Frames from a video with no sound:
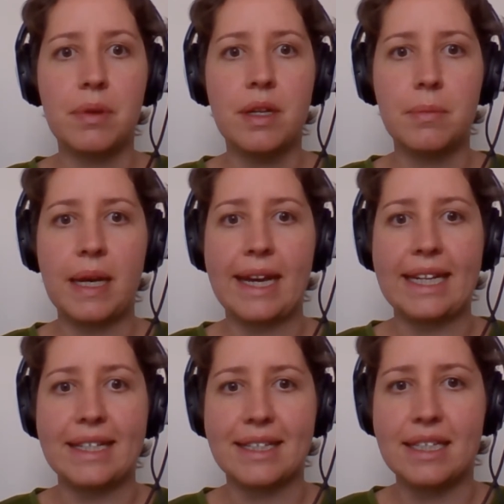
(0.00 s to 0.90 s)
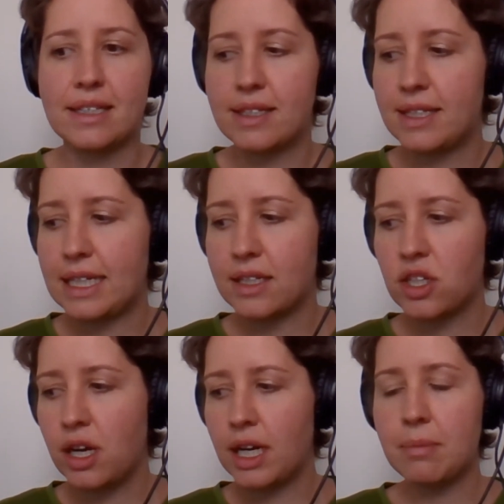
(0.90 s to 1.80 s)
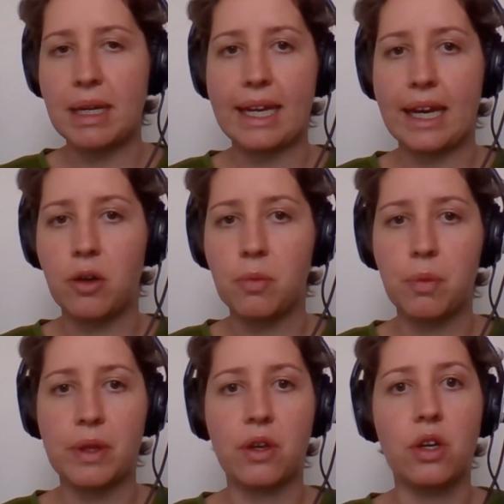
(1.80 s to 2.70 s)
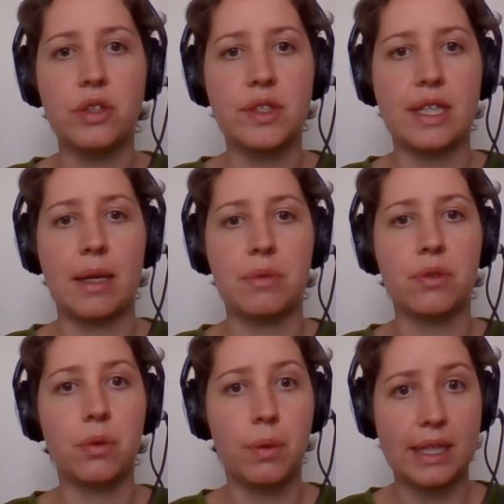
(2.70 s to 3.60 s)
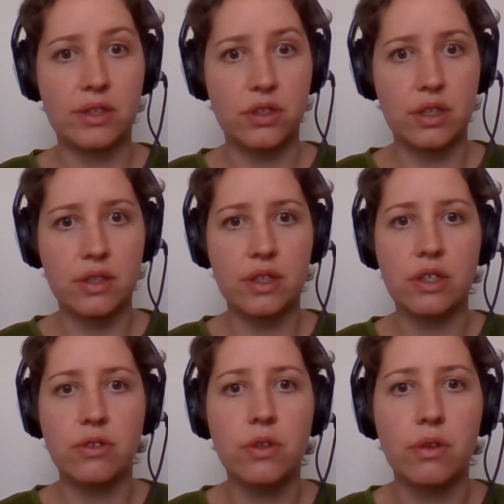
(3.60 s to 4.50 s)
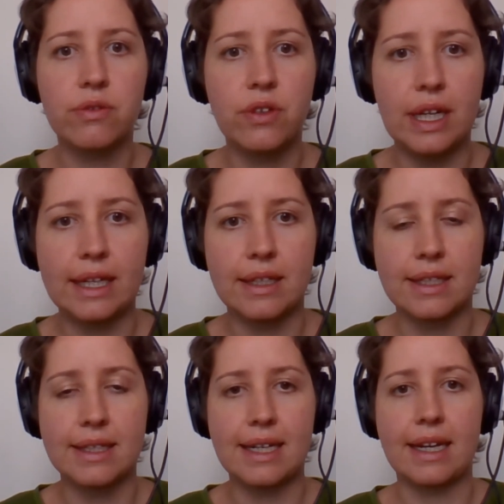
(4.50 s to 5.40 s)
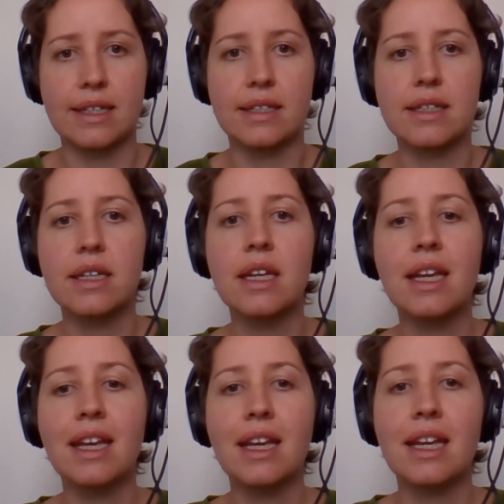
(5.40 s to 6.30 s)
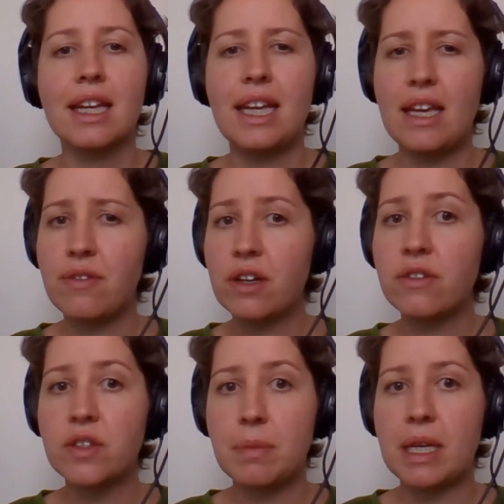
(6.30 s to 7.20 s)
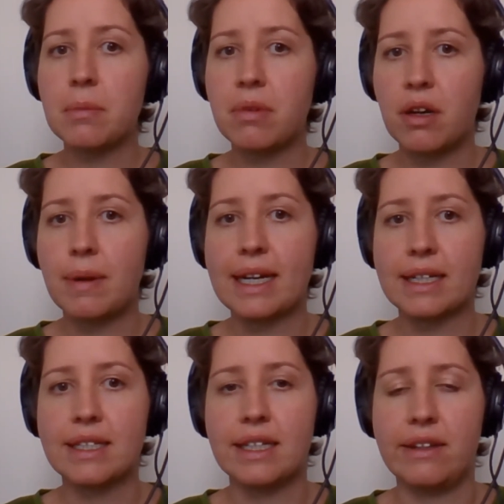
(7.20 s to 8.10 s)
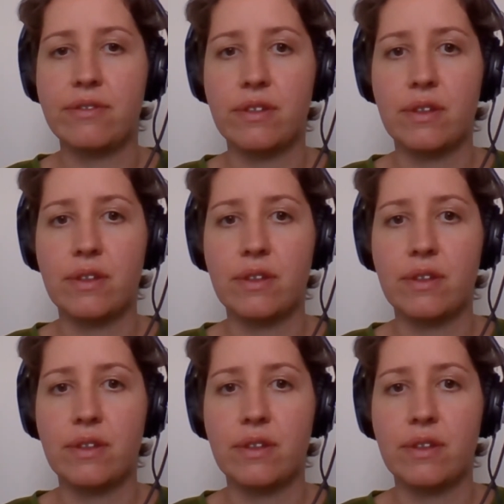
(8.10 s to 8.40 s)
number 8 is to seek timely help with concepts or questions that you do not fully understand. If after being proactive,